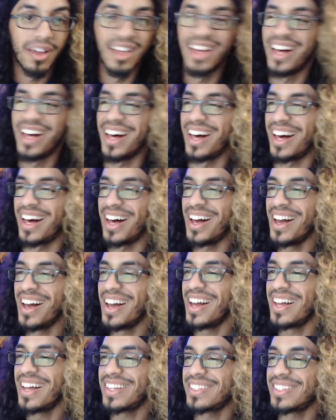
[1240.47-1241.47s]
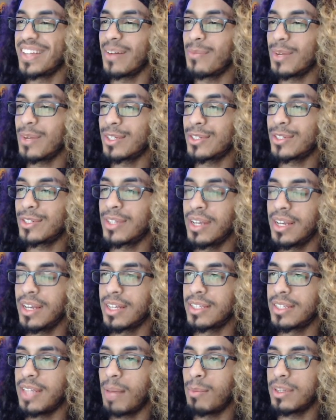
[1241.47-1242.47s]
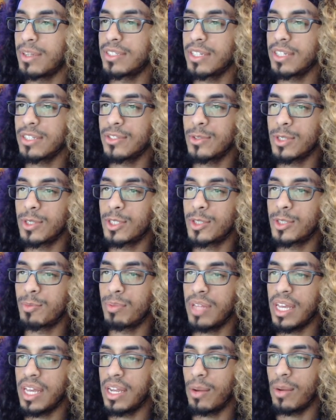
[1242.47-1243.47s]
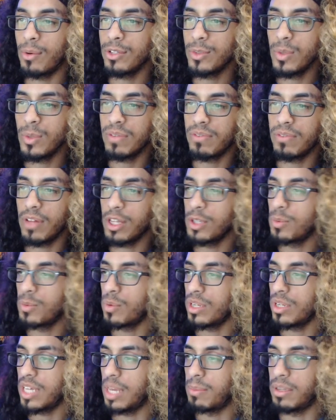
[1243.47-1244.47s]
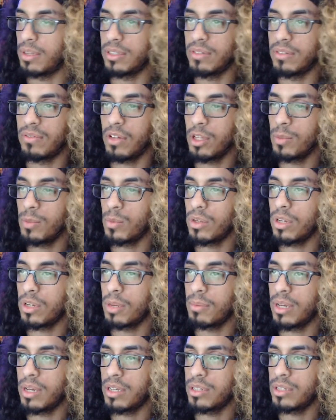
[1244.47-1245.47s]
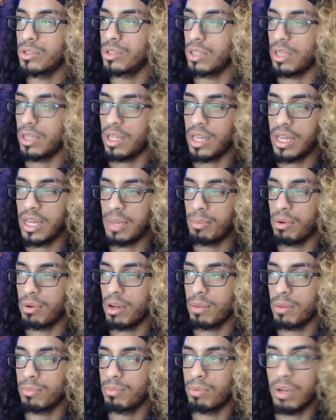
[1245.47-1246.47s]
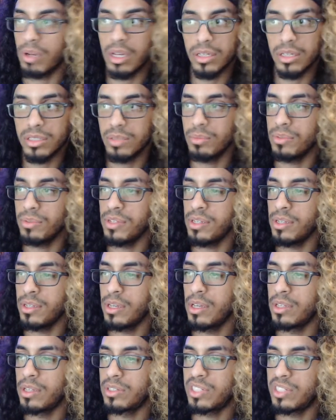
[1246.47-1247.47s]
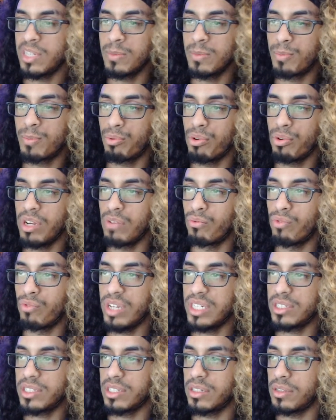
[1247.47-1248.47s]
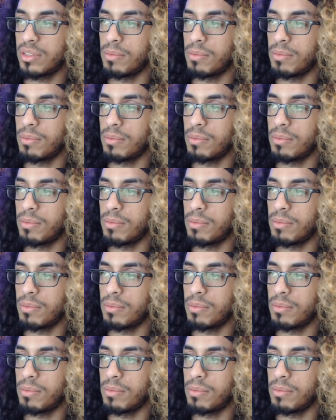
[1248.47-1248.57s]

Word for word: There's not much, not much else to explain. I wonder when Volume One came out. Did Volume One come out in July, possibly? Seems pretty recent to